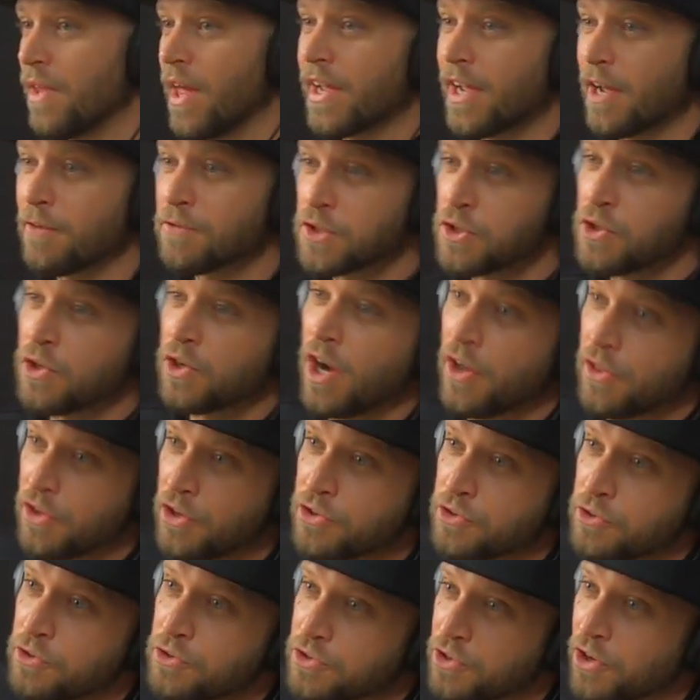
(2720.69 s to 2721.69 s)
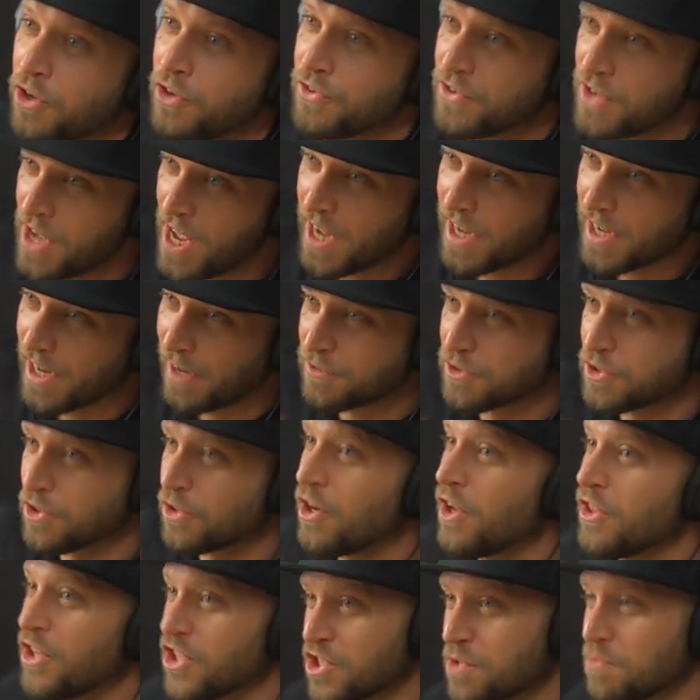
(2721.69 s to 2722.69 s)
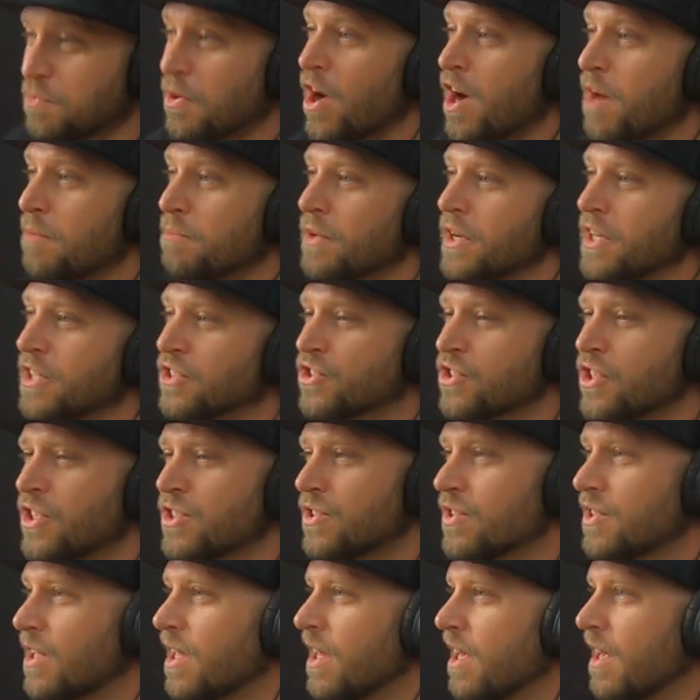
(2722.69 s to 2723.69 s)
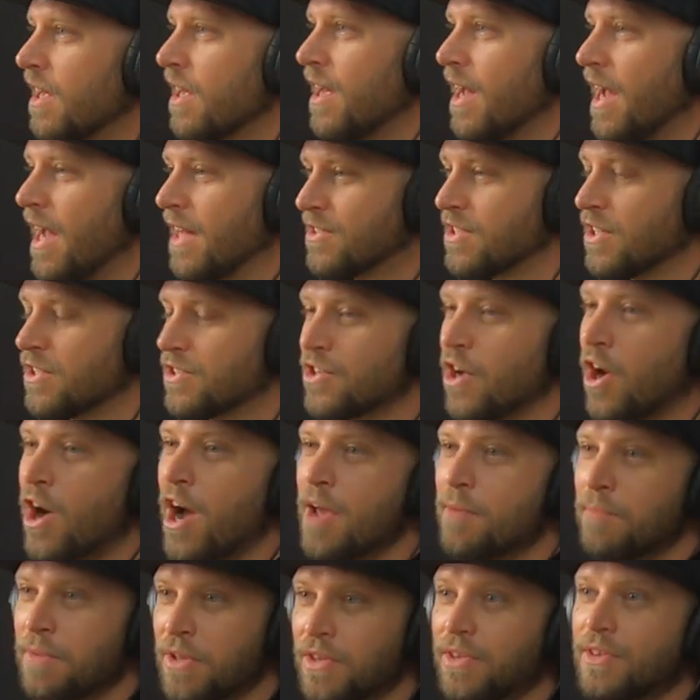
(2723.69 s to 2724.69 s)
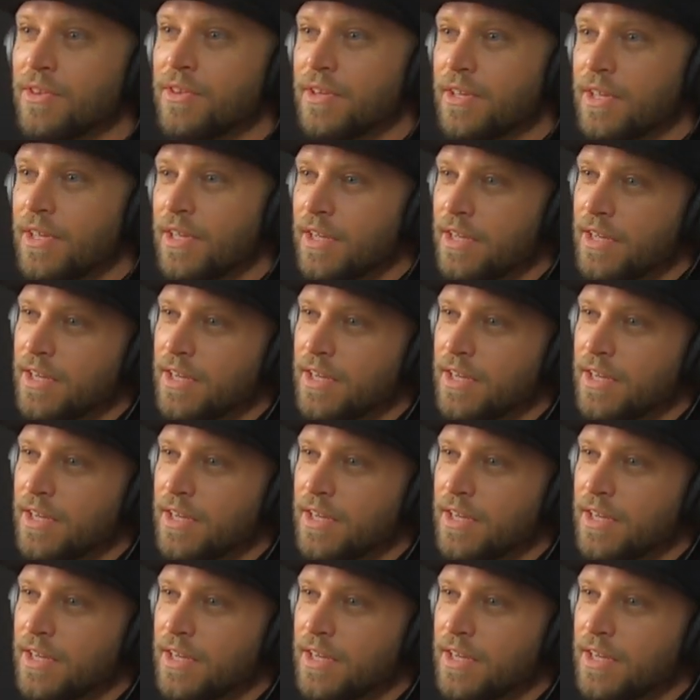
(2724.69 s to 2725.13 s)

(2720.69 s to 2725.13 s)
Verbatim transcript: Like I've still got the dudes on deck. I've still got the spot, but it's just it's a time and.